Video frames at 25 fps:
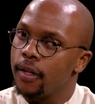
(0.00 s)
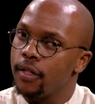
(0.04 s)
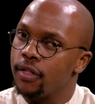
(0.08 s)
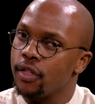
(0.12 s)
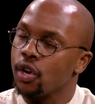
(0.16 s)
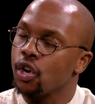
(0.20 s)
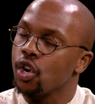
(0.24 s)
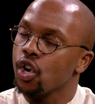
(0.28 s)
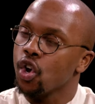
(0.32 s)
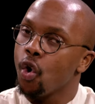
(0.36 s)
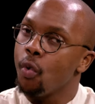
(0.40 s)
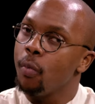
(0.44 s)
the
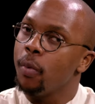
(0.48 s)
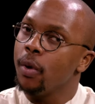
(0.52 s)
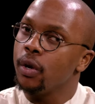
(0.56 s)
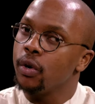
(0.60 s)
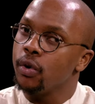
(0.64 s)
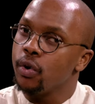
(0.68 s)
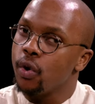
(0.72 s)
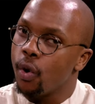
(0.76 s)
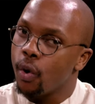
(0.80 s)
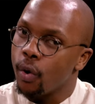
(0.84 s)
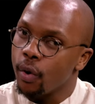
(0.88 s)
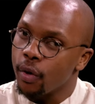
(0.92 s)
global
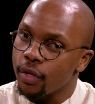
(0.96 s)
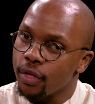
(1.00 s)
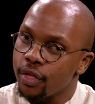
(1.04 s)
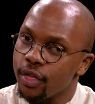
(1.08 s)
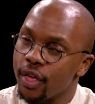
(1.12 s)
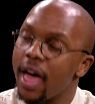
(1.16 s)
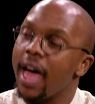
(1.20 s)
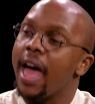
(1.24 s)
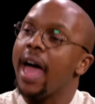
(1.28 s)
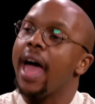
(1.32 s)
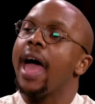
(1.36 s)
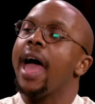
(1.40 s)
north
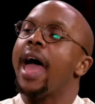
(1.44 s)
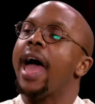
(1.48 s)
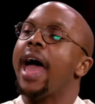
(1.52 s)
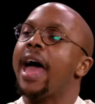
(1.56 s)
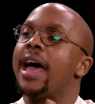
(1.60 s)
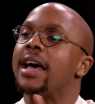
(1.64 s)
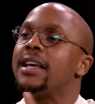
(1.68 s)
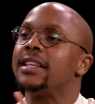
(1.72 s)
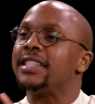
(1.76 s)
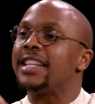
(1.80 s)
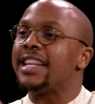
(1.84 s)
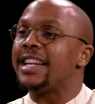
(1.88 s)
mm-hmm. mm-hmm.
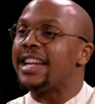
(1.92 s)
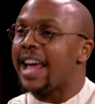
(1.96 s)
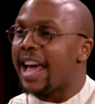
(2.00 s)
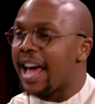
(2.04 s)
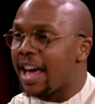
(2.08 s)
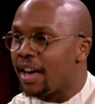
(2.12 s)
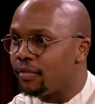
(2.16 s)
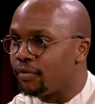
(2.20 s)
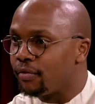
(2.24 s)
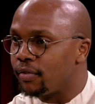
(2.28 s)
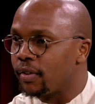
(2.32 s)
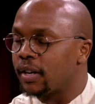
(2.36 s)
as mm-hmm. an
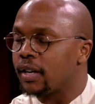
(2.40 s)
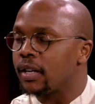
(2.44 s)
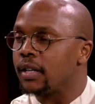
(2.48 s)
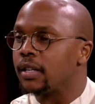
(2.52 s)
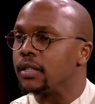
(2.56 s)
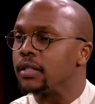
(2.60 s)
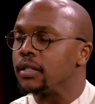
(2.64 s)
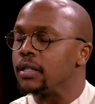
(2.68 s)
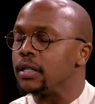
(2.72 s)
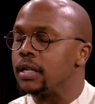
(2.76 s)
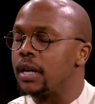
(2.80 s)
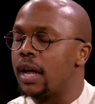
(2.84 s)

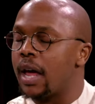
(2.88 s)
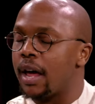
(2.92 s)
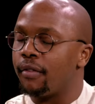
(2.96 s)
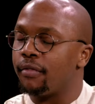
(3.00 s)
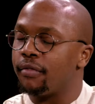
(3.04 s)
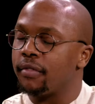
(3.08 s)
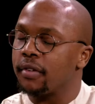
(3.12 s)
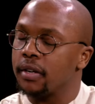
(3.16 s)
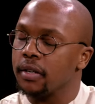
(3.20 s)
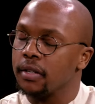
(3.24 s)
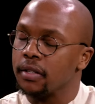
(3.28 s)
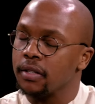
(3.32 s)
Africanist,
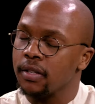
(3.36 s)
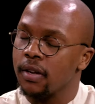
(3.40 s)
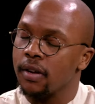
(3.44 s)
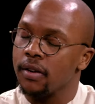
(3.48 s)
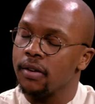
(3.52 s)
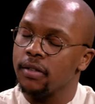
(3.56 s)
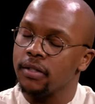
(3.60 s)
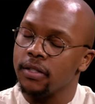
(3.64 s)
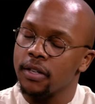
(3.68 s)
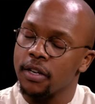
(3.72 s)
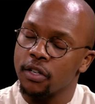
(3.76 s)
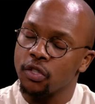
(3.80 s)
African right,
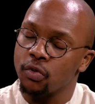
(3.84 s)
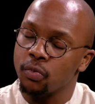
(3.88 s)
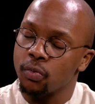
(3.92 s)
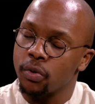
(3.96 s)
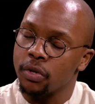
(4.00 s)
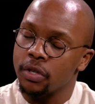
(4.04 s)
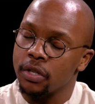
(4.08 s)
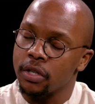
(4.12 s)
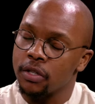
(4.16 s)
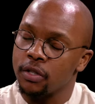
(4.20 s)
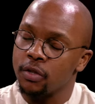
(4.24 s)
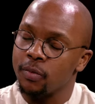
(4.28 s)
studies right,
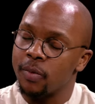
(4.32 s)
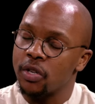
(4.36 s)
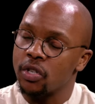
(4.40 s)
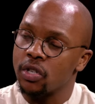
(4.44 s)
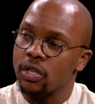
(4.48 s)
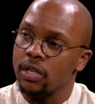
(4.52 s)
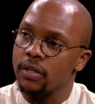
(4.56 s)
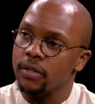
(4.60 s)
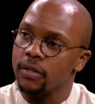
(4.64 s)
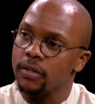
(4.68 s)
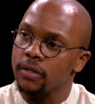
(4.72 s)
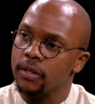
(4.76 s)
expert and
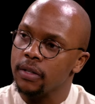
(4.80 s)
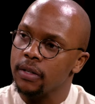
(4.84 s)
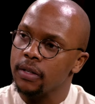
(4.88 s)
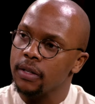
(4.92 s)
specialist? Yeah, so,